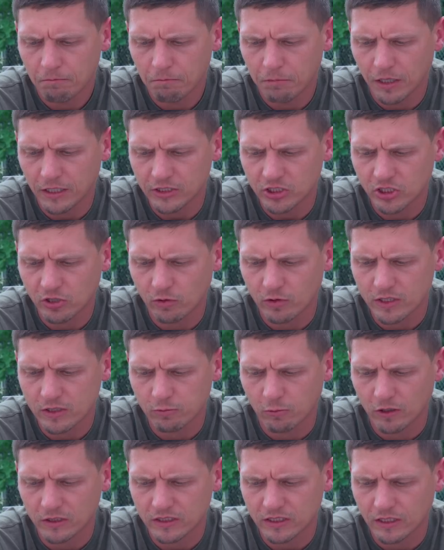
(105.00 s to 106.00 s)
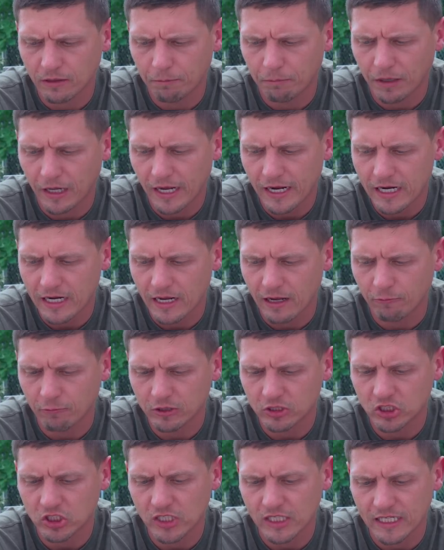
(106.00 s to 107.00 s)
but she always wants to bite, and
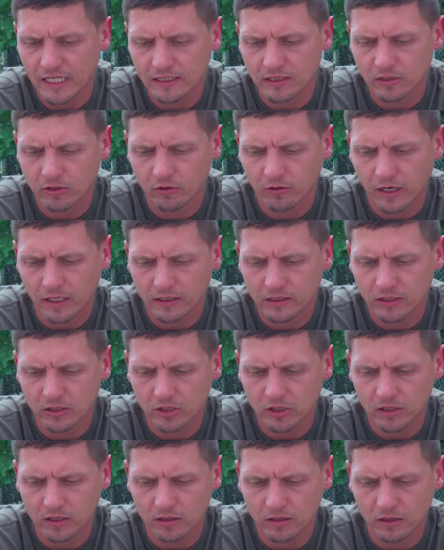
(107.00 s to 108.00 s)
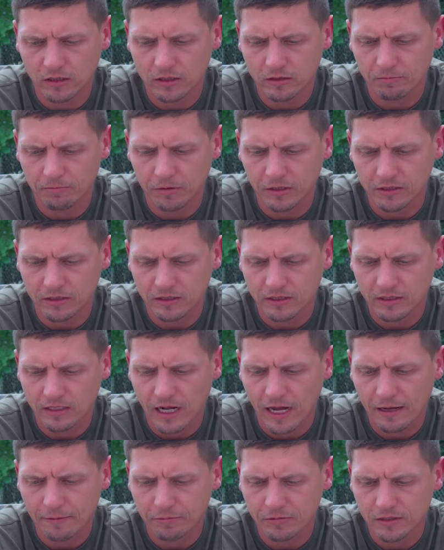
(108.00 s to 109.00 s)
when she gets corrected, she does, but
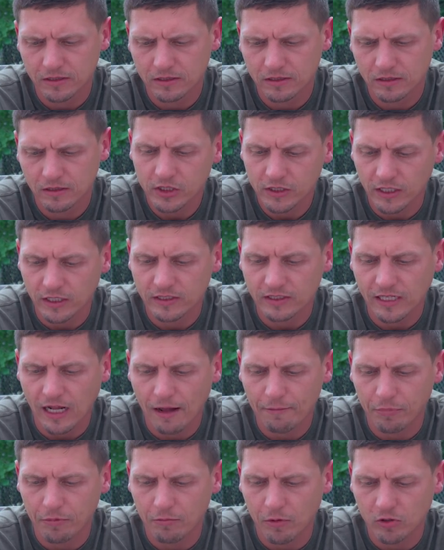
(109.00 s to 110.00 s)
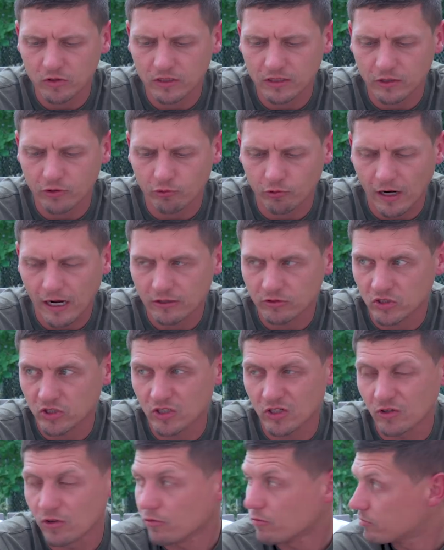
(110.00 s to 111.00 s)
stops. She does stop, but mostly growls
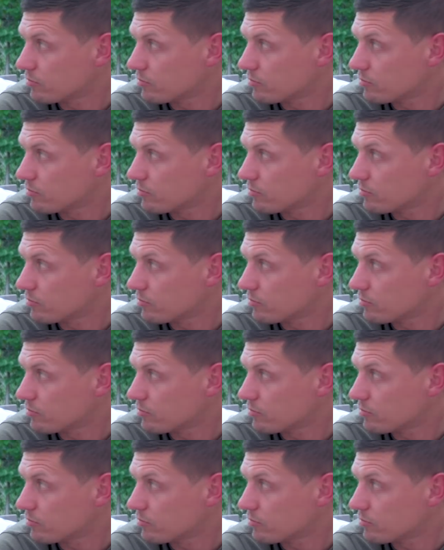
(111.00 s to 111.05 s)
too.